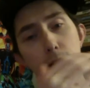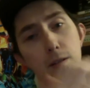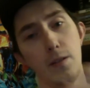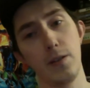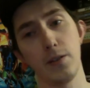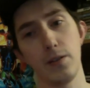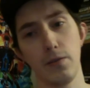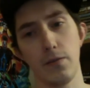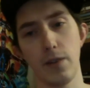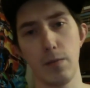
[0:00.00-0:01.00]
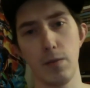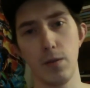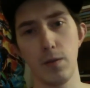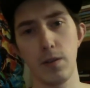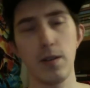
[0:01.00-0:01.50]
This is a
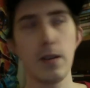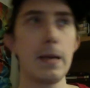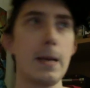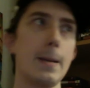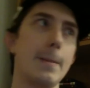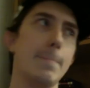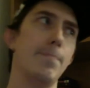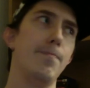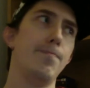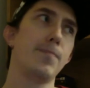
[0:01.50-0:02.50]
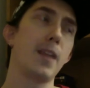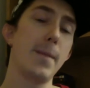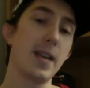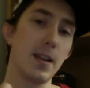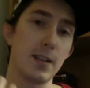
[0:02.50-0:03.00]
reboot
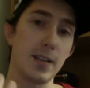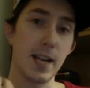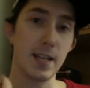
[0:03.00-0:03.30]
because it takes